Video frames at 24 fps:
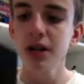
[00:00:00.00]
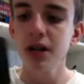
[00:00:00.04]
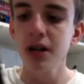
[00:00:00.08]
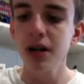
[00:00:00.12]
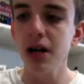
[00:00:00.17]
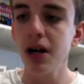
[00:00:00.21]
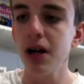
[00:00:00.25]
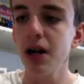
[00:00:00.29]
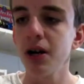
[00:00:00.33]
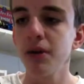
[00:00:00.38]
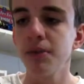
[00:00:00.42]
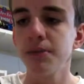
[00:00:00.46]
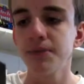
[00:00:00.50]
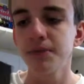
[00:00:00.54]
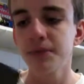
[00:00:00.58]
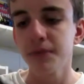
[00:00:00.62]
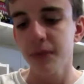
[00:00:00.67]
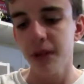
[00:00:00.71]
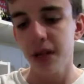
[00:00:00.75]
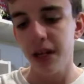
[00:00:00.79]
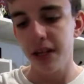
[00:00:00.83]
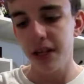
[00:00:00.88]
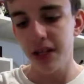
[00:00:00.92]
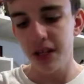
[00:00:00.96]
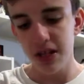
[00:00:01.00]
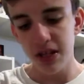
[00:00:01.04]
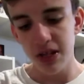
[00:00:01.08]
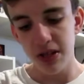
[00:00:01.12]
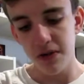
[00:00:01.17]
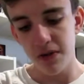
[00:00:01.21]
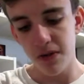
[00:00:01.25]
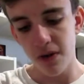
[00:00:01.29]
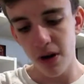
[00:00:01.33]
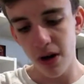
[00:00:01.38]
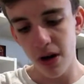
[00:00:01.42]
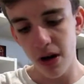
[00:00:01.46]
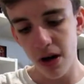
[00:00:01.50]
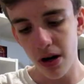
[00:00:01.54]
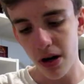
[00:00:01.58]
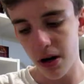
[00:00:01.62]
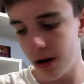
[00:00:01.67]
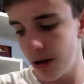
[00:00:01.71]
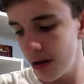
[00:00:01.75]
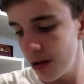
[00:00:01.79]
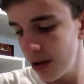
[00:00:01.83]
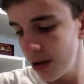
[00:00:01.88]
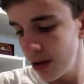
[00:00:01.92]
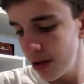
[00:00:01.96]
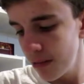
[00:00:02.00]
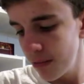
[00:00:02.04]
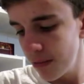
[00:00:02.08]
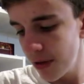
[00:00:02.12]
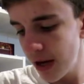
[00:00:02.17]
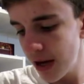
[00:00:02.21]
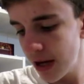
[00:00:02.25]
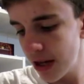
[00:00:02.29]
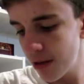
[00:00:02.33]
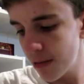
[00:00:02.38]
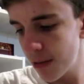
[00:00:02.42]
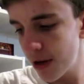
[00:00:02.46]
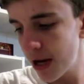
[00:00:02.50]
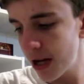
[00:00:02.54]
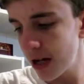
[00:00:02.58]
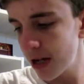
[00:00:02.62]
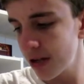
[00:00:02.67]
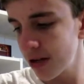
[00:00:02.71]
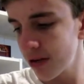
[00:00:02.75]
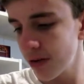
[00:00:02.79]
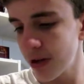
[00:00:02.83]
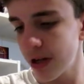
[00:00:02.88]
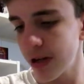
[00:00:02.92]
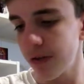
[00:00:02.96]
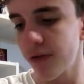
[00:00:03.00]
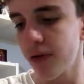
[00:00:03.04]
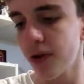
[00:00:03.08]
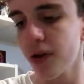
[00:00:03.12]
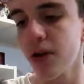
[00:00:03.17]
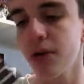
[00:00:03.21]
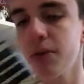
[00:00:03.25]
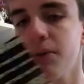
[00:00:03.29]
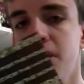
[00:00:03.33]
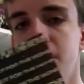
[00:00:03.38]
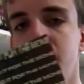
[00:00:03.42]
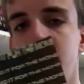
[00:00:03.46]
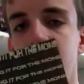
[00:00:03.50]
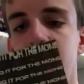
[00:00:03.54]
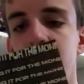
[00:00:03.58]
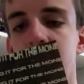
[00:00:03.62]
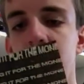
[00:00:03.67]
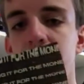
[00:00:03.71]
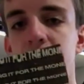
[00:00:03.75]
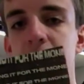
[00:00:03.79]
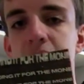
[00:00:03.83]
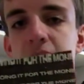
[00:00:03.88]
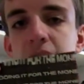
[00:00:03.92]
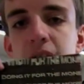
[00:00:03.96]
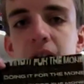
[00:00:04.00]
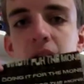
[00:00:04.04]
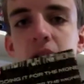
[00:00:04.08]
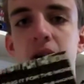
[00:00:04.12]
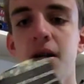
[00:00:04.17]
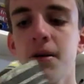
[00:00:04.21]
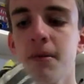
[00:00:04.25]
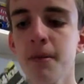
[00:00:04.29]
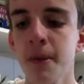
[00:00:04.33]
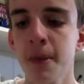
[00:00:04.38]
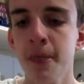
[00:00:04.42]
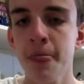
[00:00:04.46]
like this is for Pay the Man and Doing It for the Money right there.